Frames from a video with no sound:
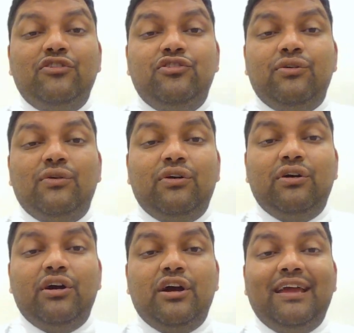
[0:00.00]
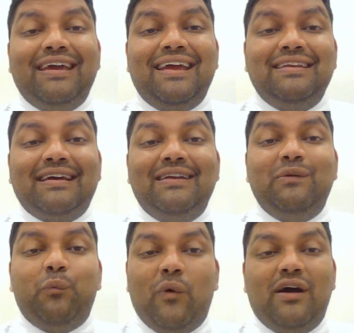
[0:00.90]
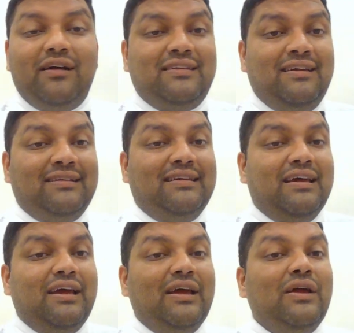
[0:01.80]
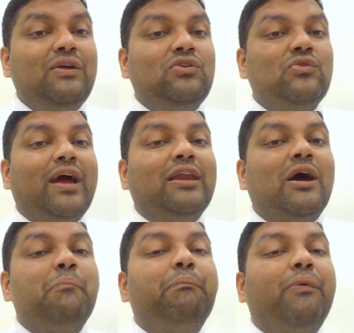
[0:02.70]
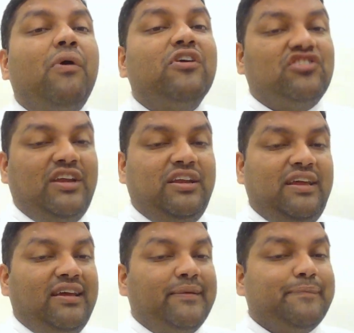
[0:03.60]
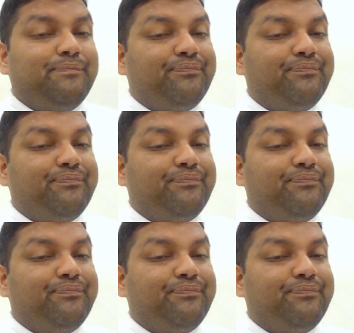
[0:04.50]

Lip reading: to get converted into an opportunity.